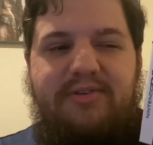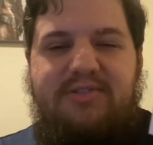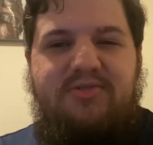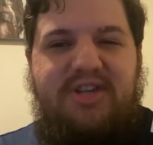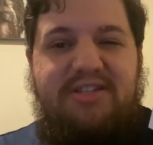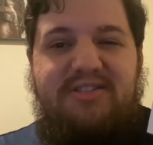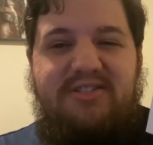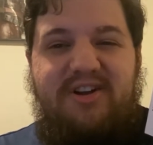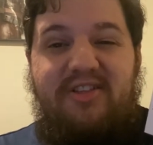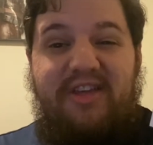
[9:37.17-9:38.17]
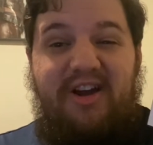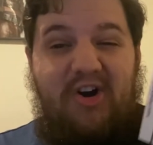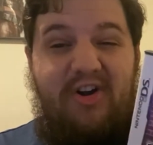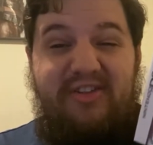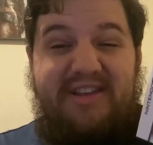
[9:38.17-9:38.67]
so chances are they
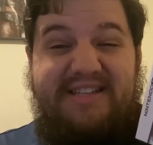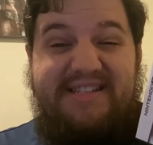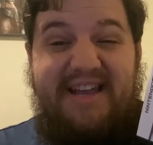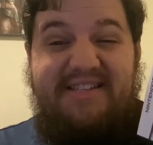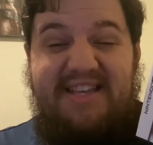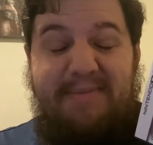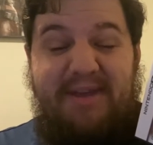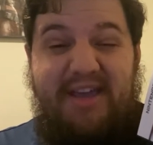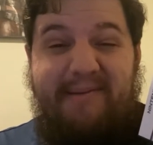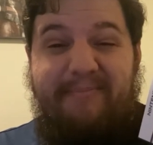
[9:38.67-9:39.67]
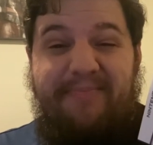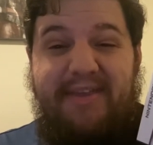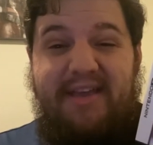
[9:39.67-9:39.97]
are the exact same game.